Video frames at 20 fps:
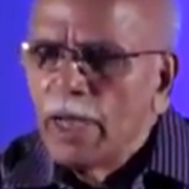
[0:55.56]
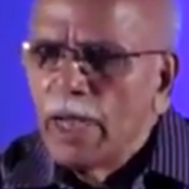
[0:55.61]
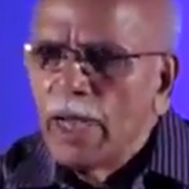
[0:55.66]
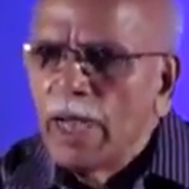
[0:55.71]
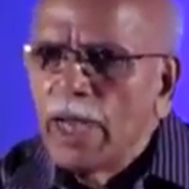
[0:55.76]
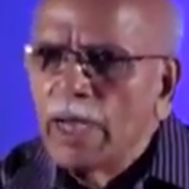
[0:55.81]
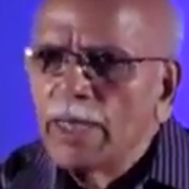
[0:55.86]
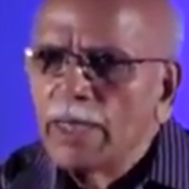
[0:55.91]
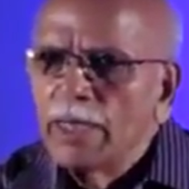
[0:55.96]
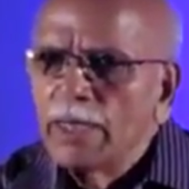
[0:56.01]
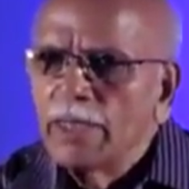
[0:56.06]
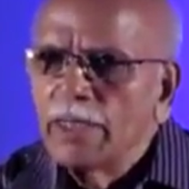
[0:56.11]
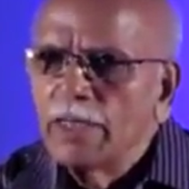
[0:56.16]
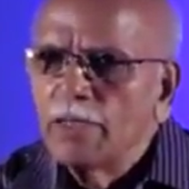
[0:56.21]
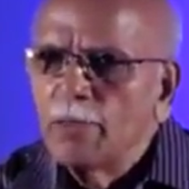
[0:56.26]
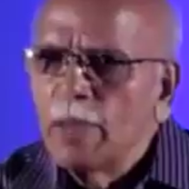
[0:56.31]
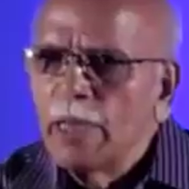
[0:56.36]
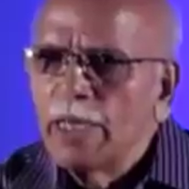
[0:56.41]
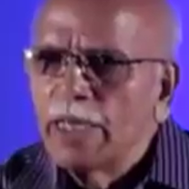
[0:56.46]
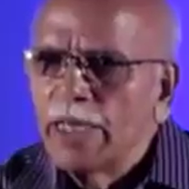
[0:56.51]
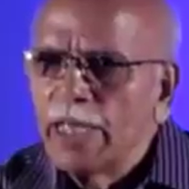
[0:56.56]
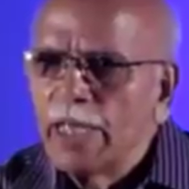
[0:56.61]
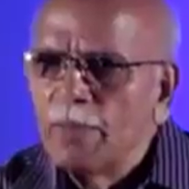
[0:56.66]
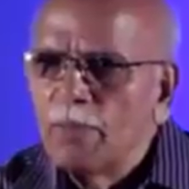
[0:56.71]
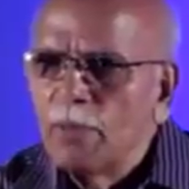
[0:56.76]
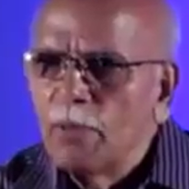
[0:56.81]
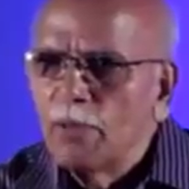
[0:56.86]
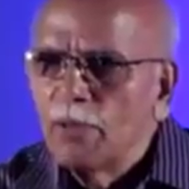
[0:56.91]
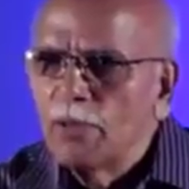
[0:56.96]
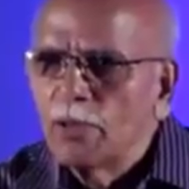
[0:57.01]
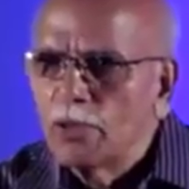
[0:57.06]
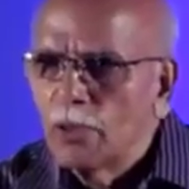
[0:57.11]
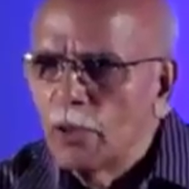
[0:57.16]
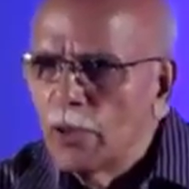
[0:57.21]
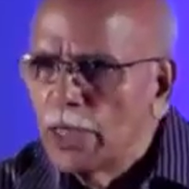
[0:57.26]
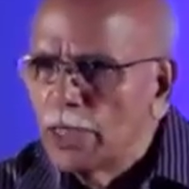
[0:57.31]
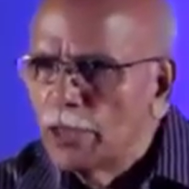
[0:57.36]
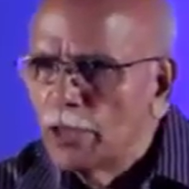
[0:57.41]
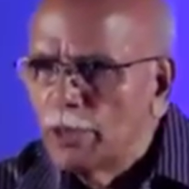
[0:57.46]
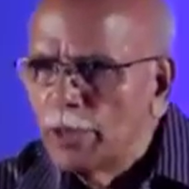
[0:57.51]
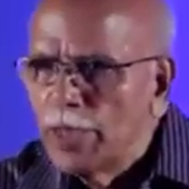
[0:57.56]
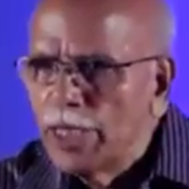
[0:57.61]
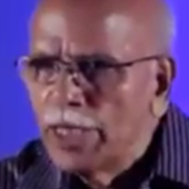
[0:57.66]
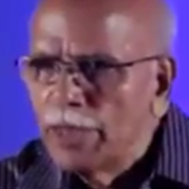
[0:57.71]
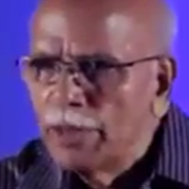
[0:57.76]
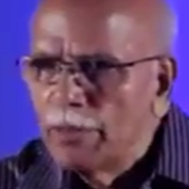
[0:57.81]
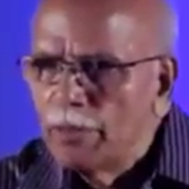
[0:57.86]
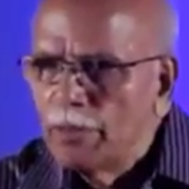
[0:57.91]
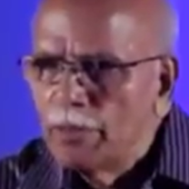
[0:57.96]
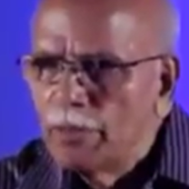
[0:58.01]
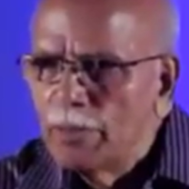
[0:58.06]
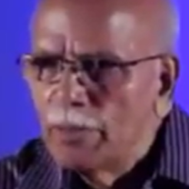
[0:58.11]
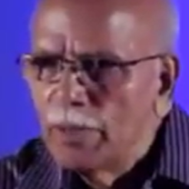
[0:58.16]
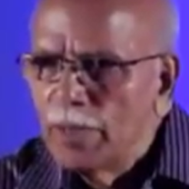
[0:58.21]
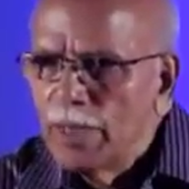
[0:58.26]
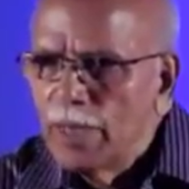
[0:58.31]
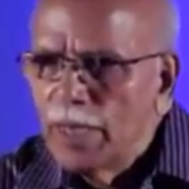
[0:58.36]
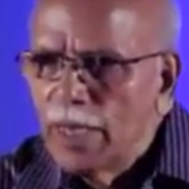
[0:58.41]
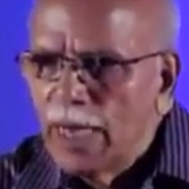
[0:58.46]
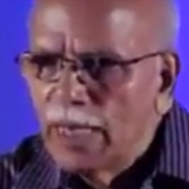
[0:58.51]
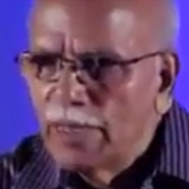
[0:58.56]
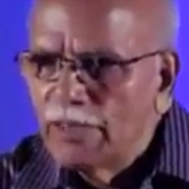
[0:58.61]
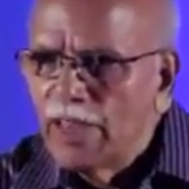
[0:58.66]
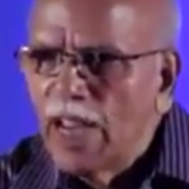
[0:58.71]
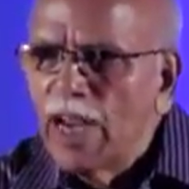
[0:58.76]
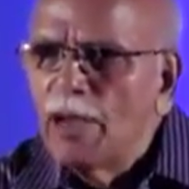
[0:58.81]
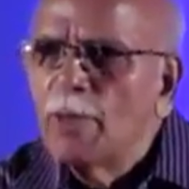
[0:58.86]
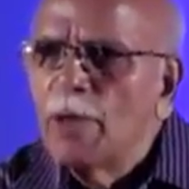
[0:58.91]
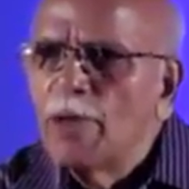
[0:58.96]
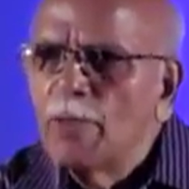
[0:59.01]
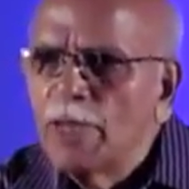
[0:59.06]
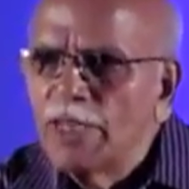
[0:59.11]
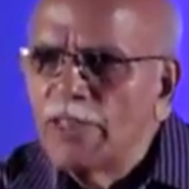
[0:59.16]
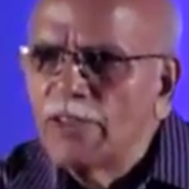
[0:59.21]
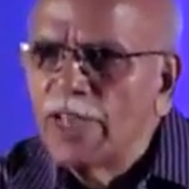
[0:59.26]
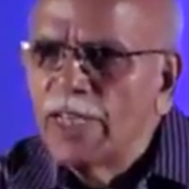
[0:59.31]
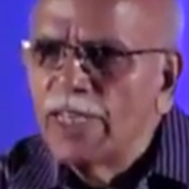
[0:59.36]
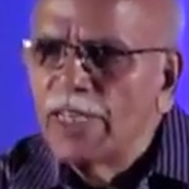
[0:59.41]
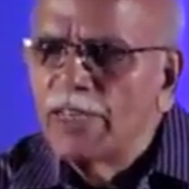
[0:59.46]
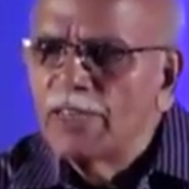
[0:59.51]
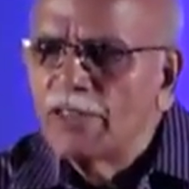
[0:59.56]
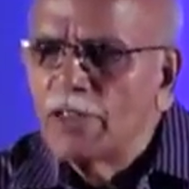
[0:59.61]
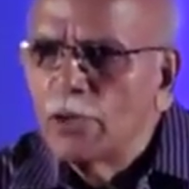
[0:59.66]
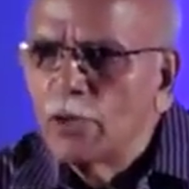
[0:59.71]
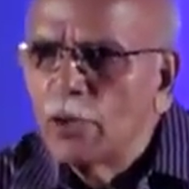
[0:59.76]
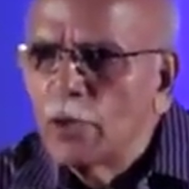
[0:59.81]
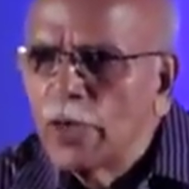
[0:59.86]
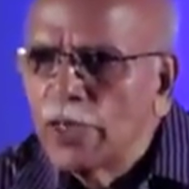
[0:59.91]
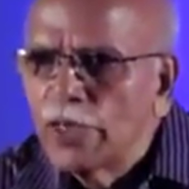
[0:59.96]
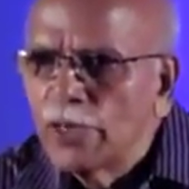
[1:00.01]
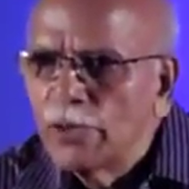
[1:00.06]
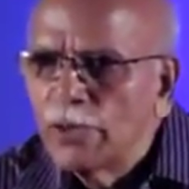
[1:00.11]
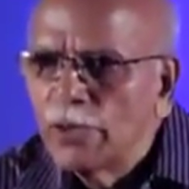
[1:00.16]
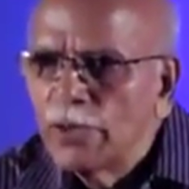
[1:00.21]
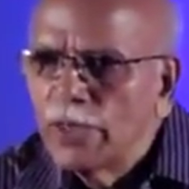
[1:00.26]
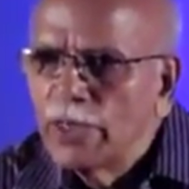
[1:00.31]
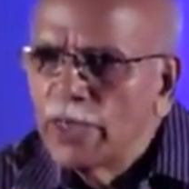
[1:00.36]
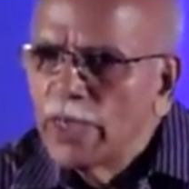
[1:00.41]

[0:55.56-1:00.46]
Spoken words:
And this man came slowly to me and sat by my side and said, who are you?